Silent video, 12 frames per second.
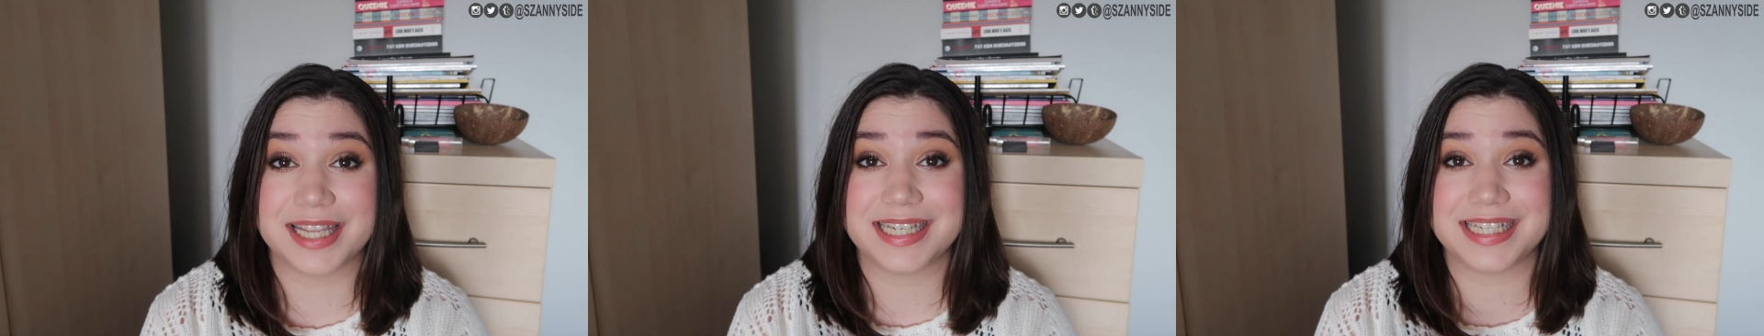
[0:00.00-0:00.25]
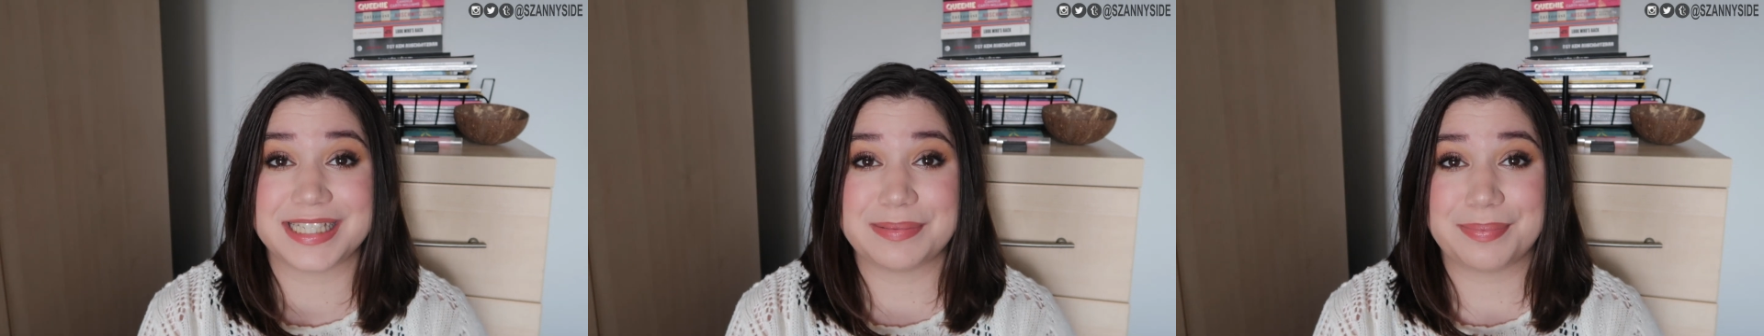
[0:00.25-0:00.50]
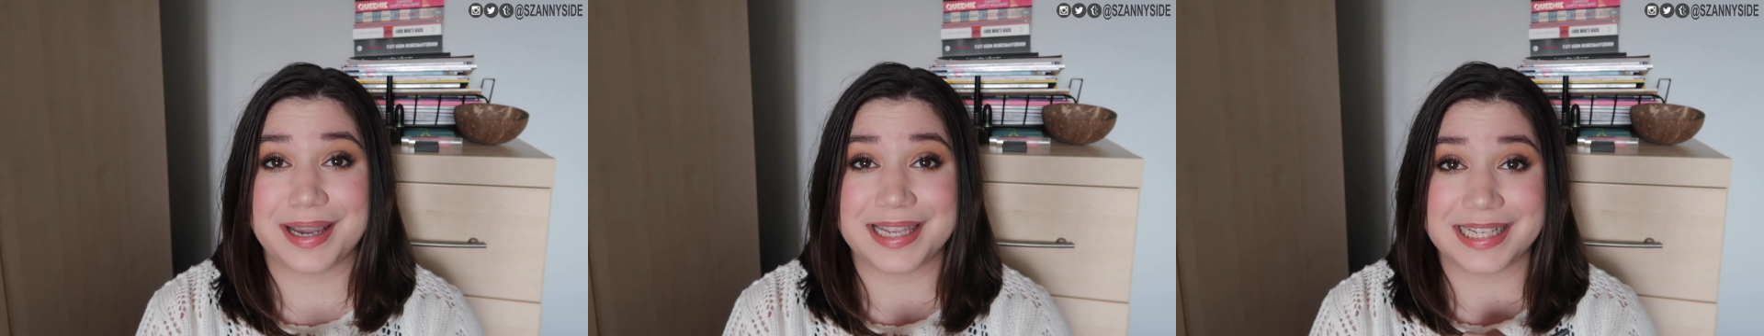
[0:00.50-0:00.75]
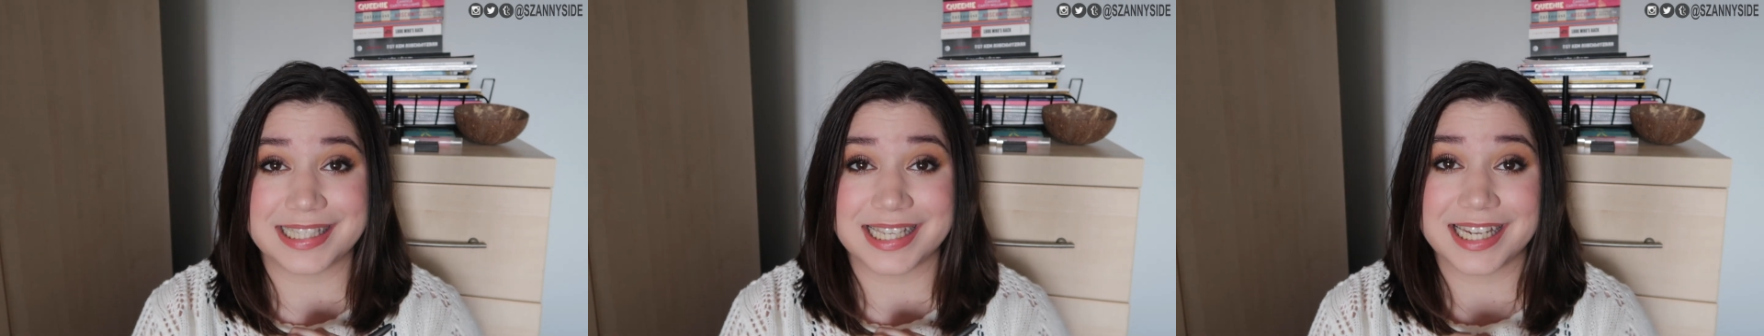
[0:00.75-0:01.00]
despite
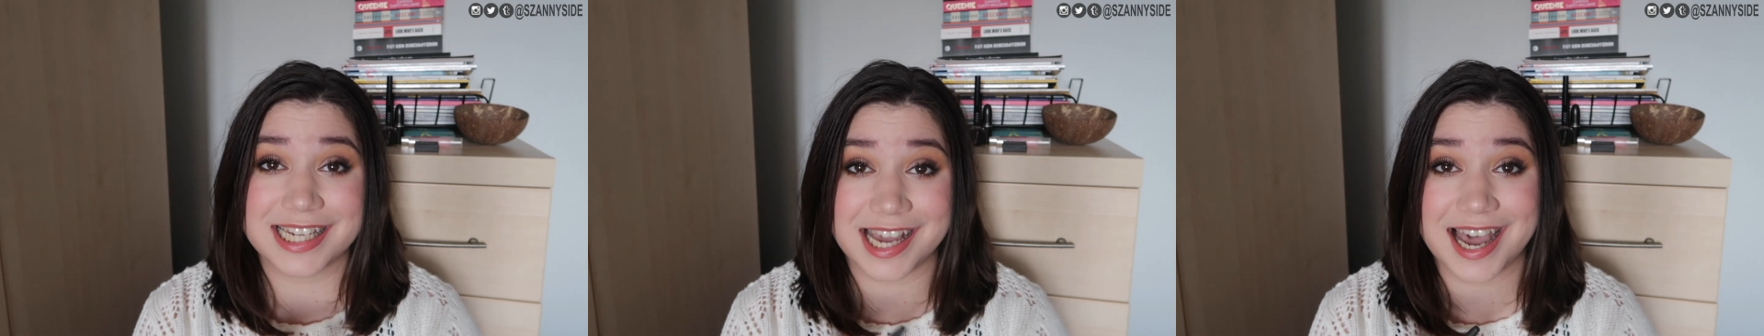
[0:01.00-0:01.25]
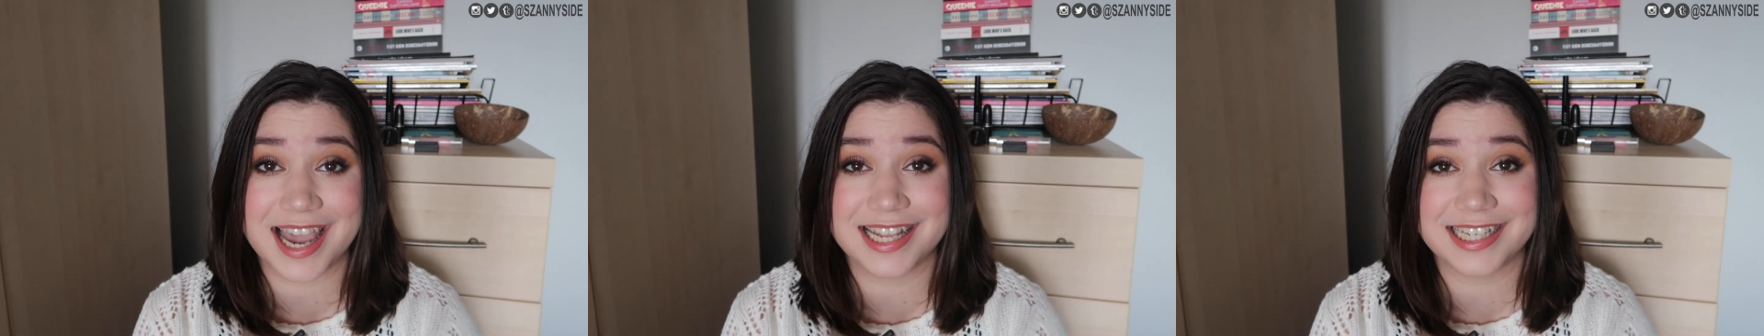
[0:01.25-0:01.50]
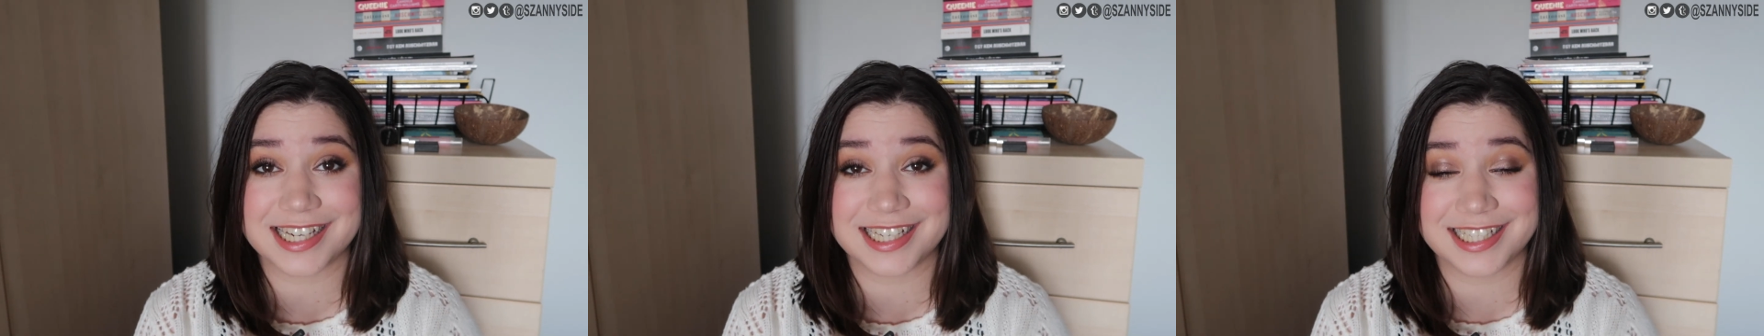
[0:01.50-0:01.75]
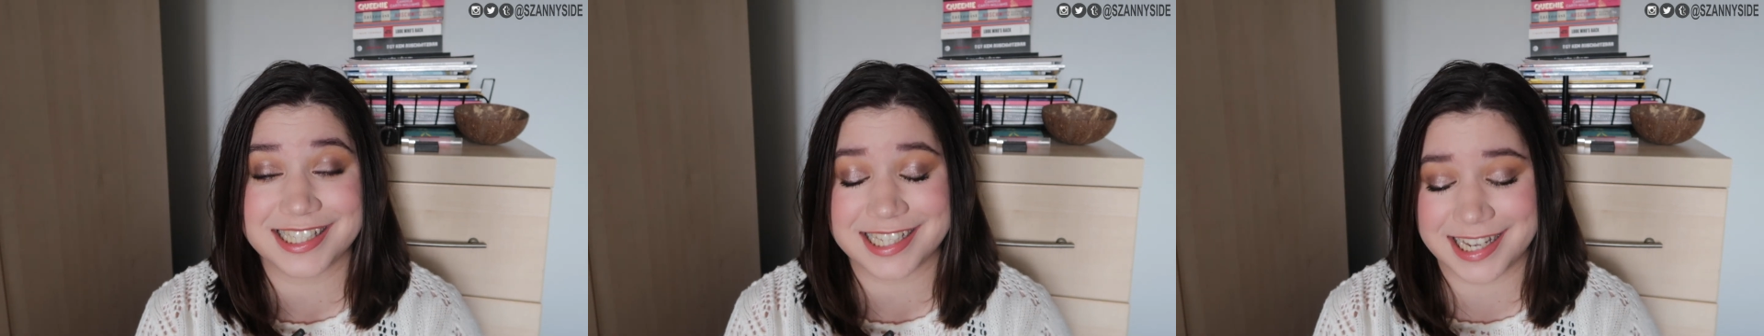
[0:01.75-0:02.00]
its
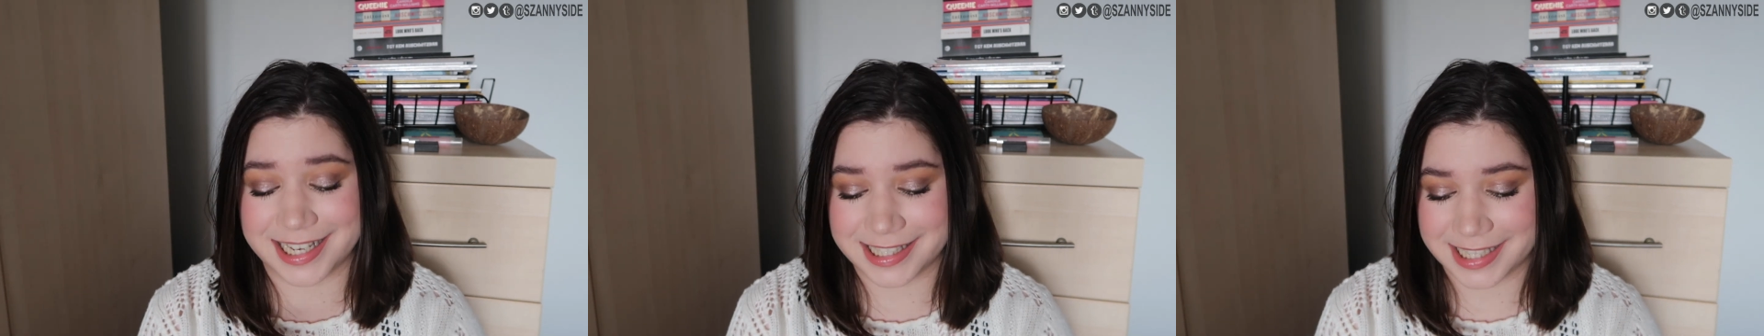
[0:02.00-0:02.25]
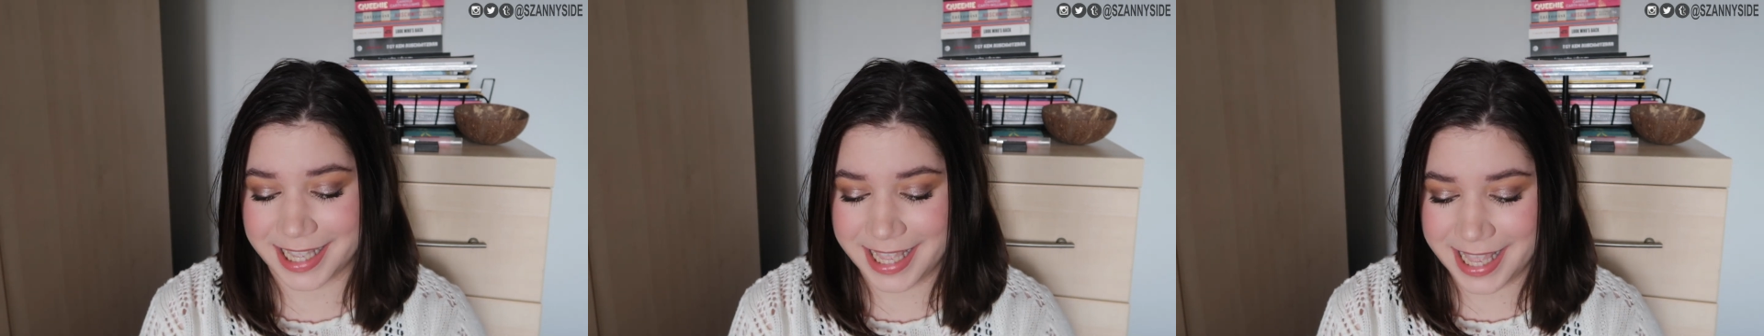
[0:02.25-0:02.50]
tiny size.